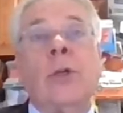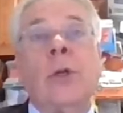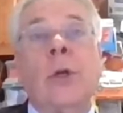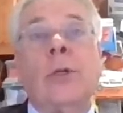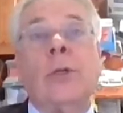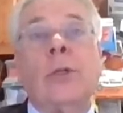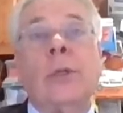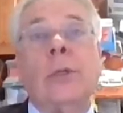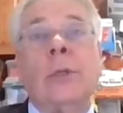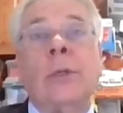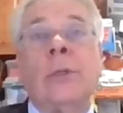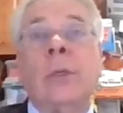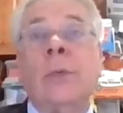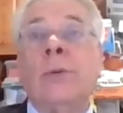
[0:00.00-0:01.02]
a church?
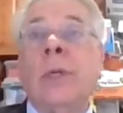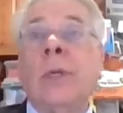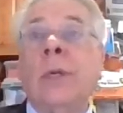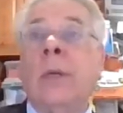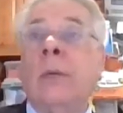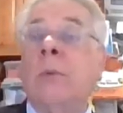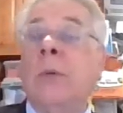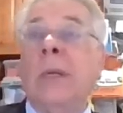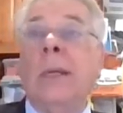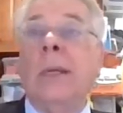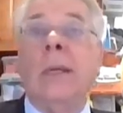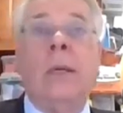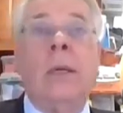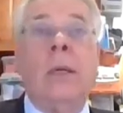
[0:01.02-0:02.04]
Because he was thinking,
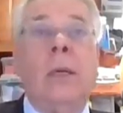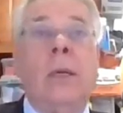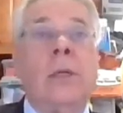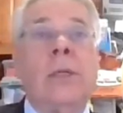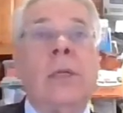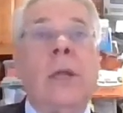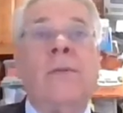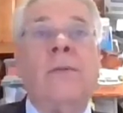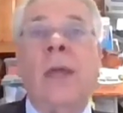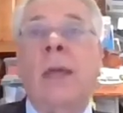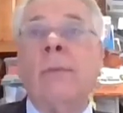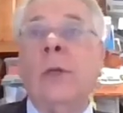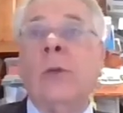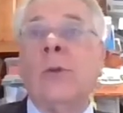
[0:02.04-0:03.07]
you know, at least 10
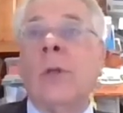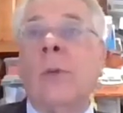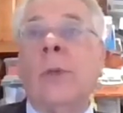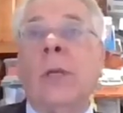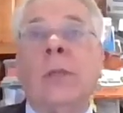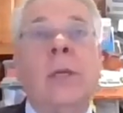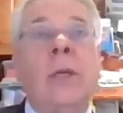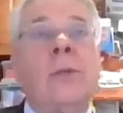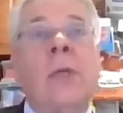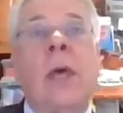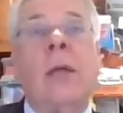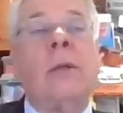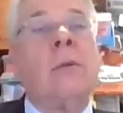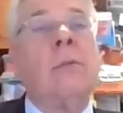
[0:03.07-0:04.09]
families or something, at least
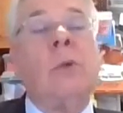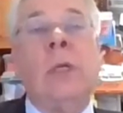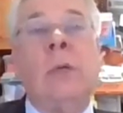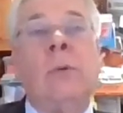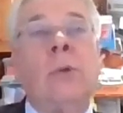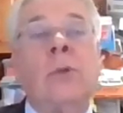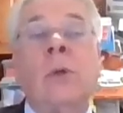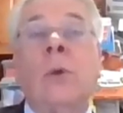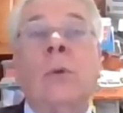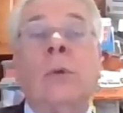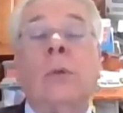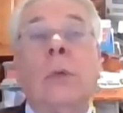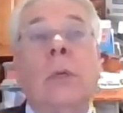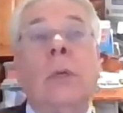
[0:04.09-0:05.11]
that. And he was
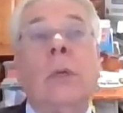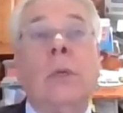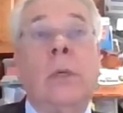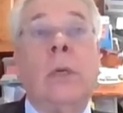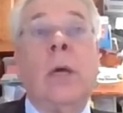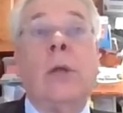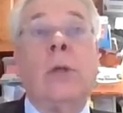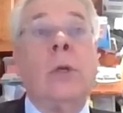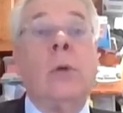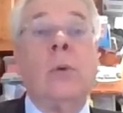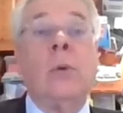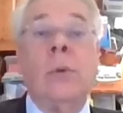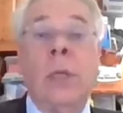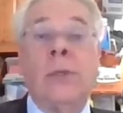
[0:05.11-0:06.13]
told, you got
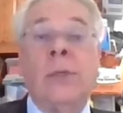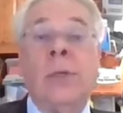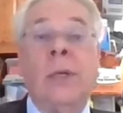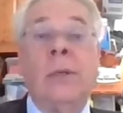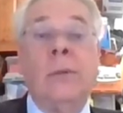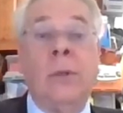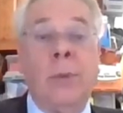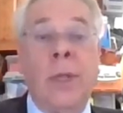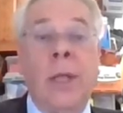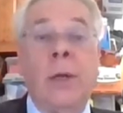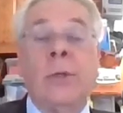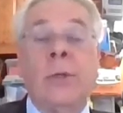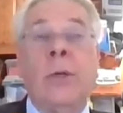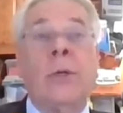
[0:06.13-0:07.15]
you, that's it, you
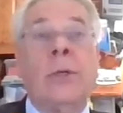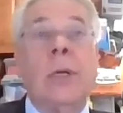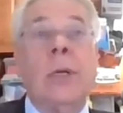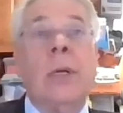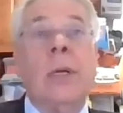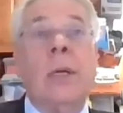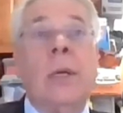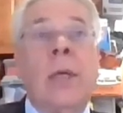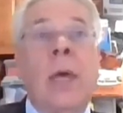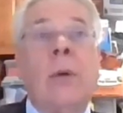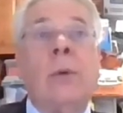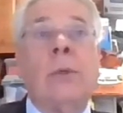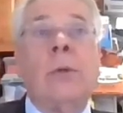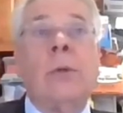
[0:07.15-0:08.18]
plant a church.
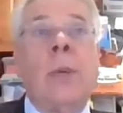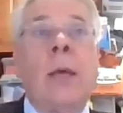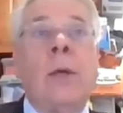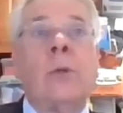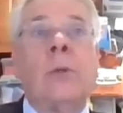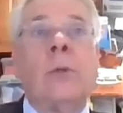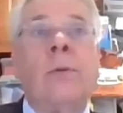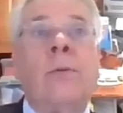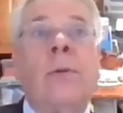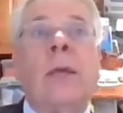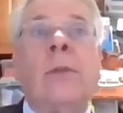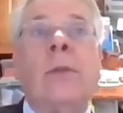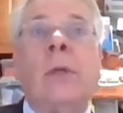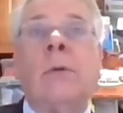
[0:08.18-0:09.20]
That was a pastor of
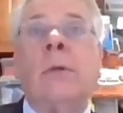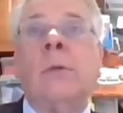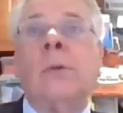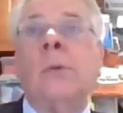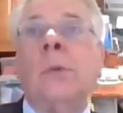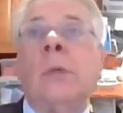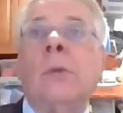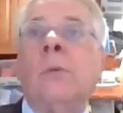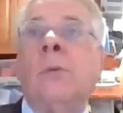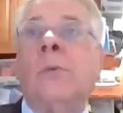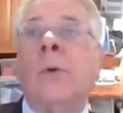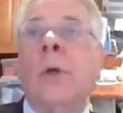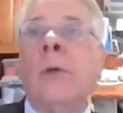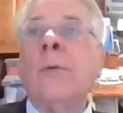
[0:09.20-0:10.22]
faith that is
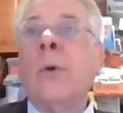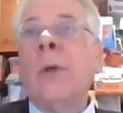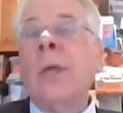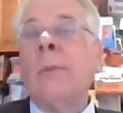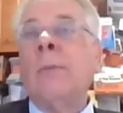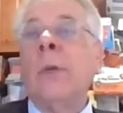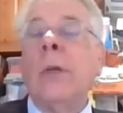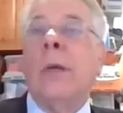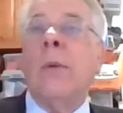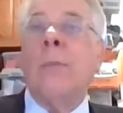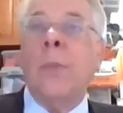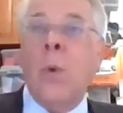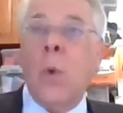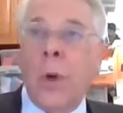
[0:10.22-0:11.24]
very, very
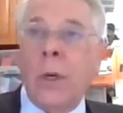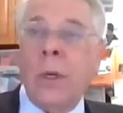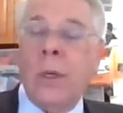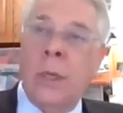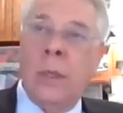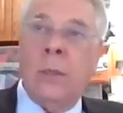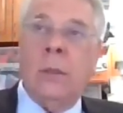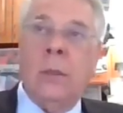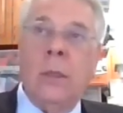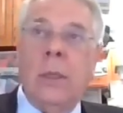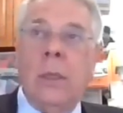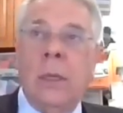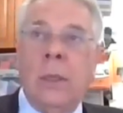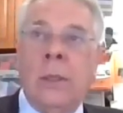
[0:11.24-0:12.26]
important in
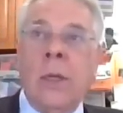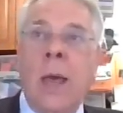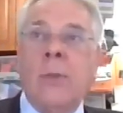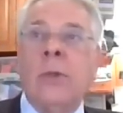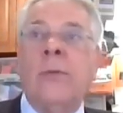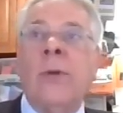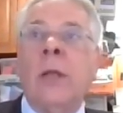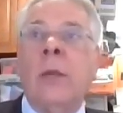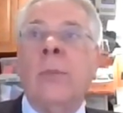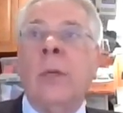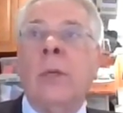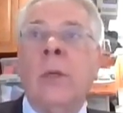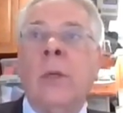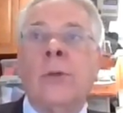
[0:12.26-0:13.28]
Tom's
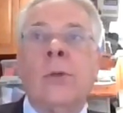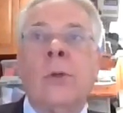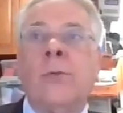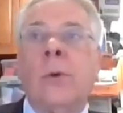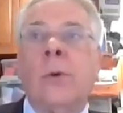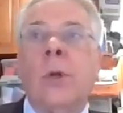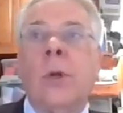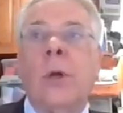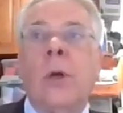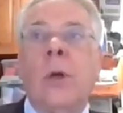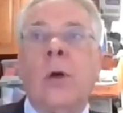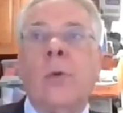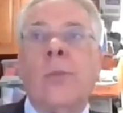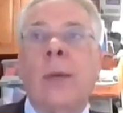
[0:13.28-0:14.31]
development and also for
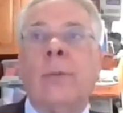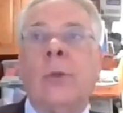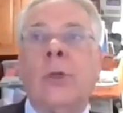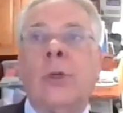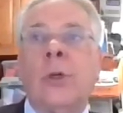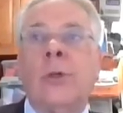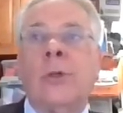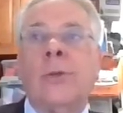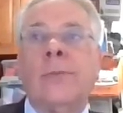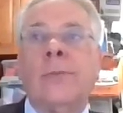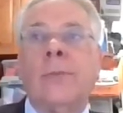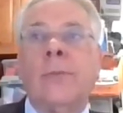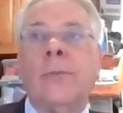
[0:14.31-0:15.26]
Hope Bible Churches.